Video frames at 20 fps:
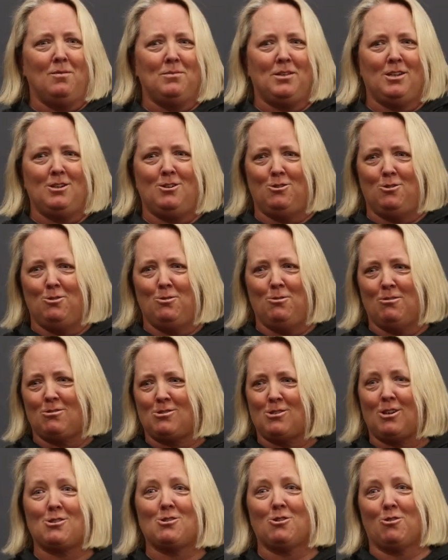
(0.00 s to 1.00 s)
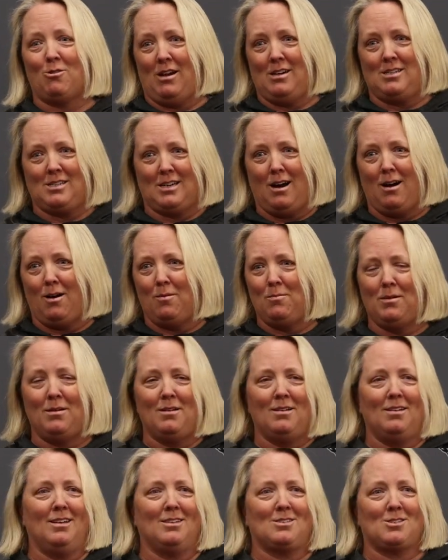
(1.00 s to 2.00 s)
They do such a great job.
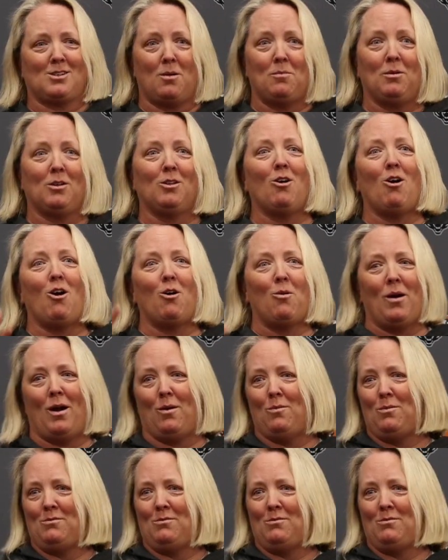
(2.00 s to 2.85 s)
It's come a long way.